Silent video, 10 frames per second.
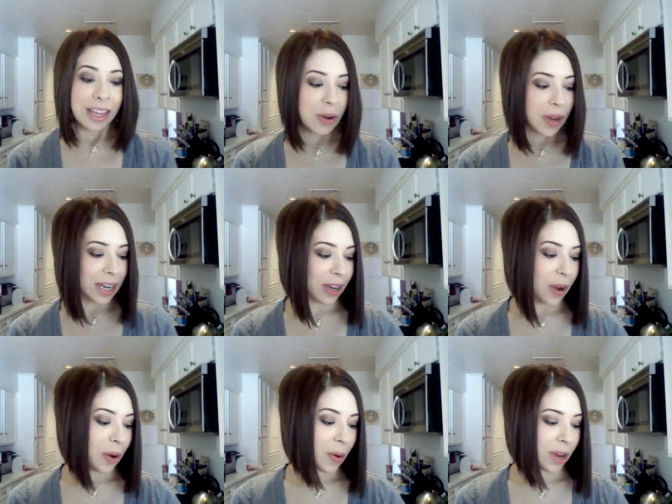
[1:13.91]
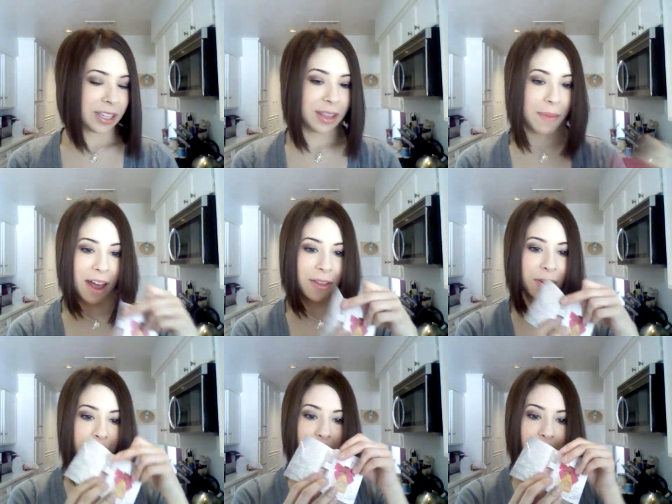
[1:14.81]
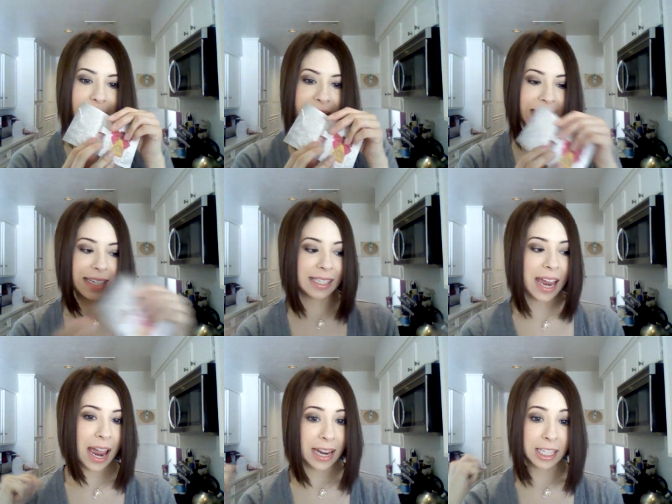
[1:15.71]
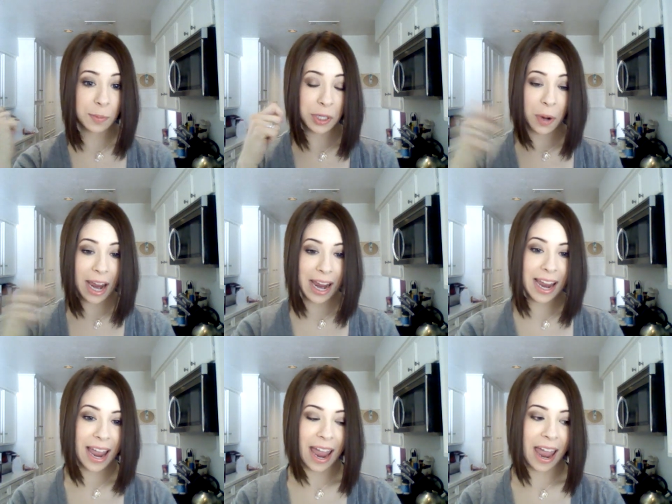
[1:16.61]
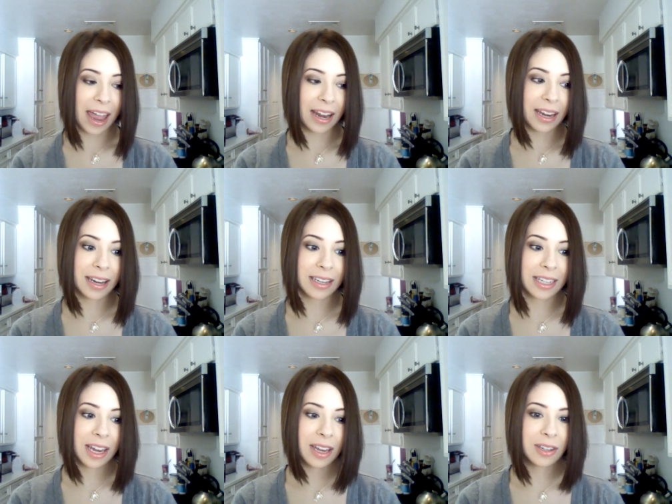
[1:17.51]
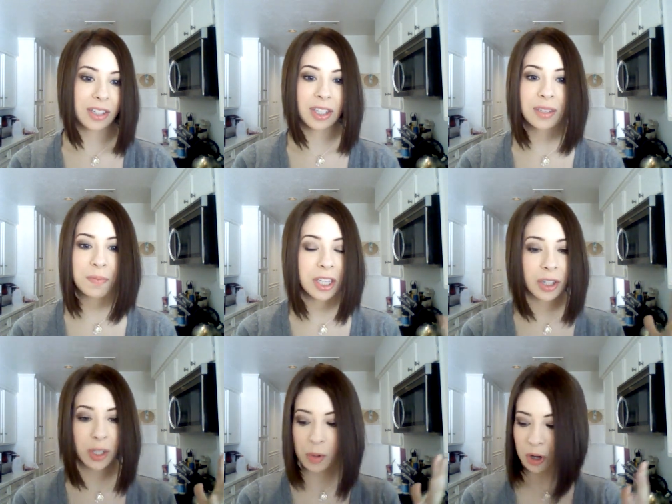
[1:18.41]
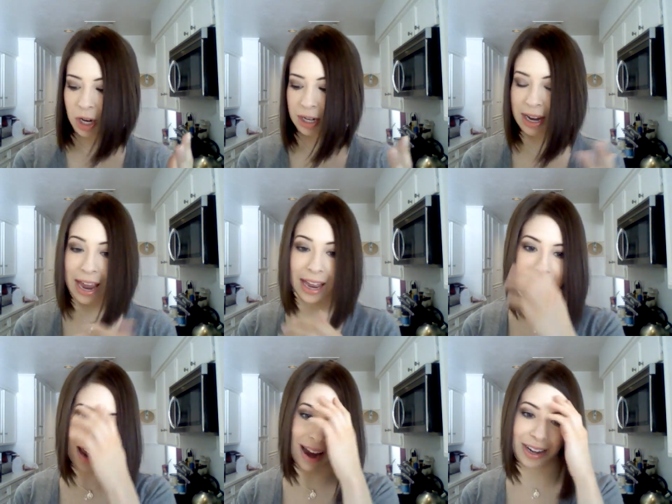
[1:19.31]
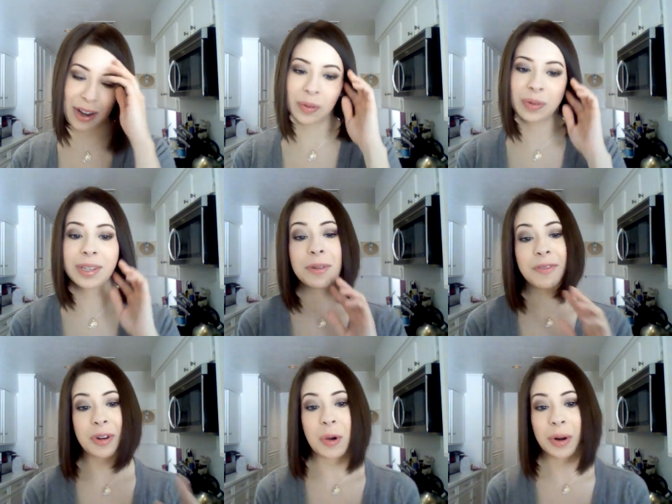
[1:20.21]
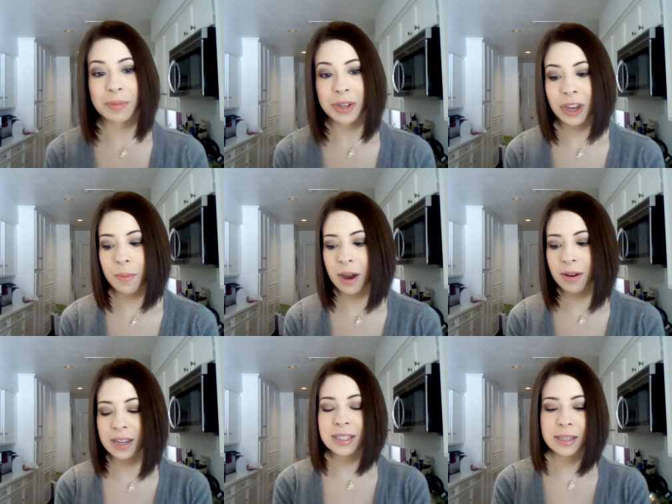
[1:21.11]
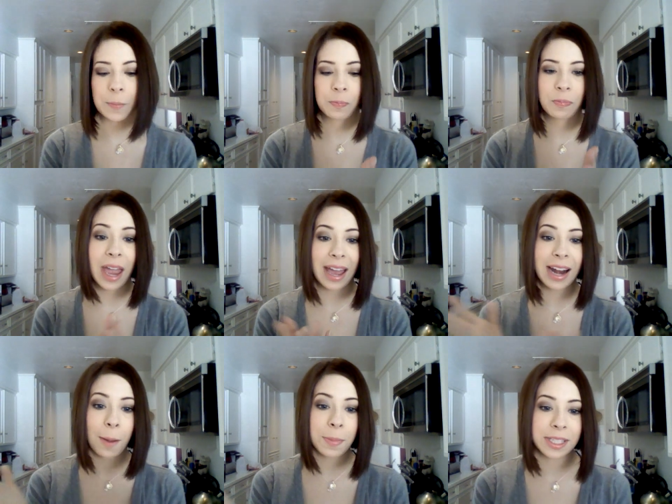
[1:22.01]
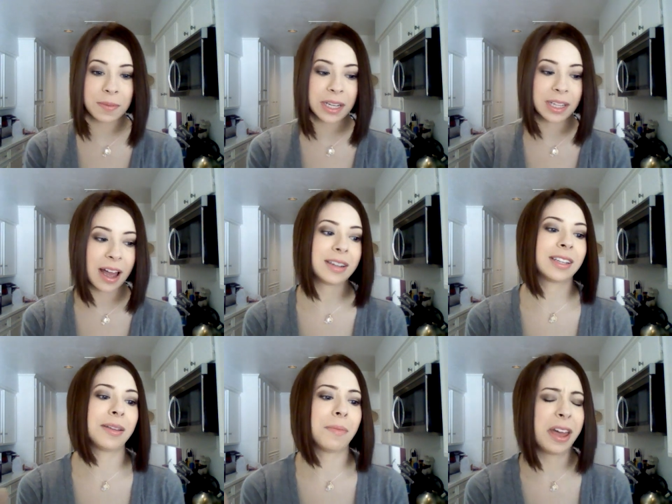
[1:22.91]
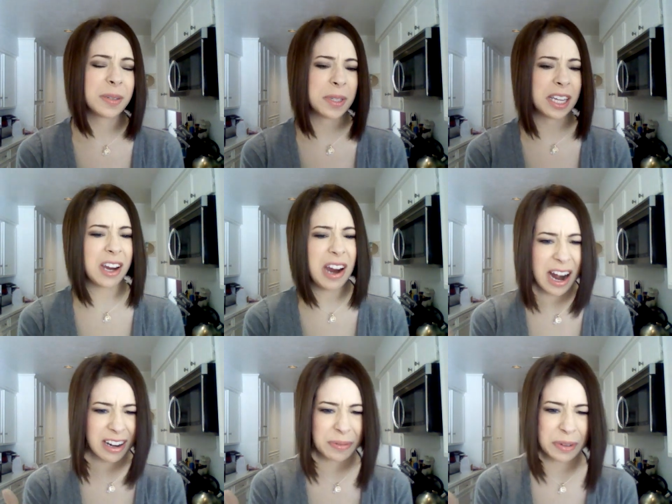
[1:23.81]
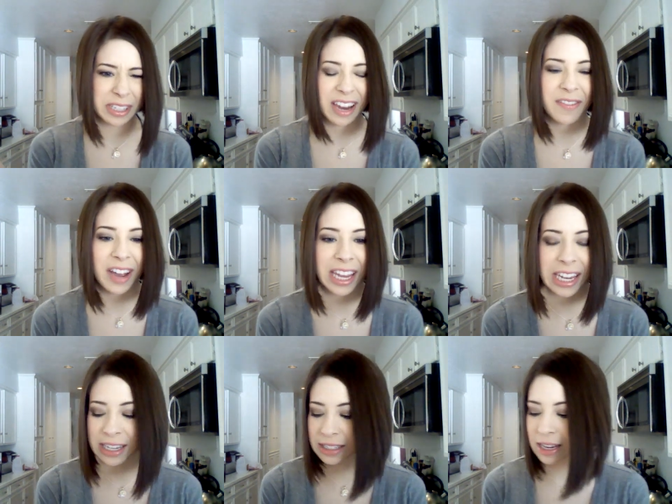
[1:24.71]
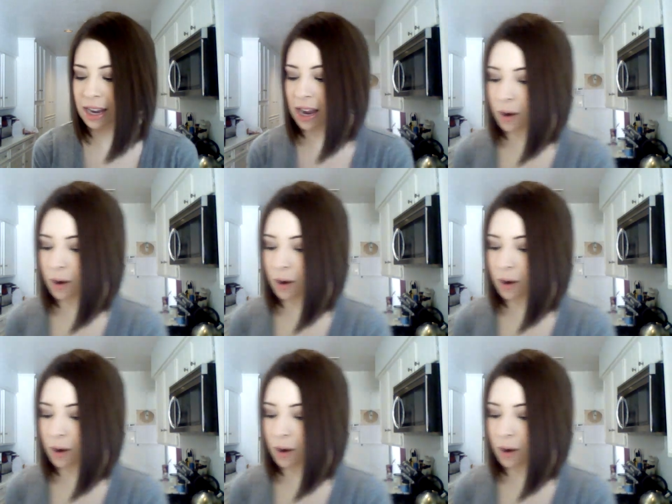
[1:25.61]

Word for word: You can go into the bathroom with one of these and spritz away and it just makes you smell good. And I know some of you know what I'm talking about because yeah, it happens to me a lot. And then my husband's like, your hair smells like fajitas.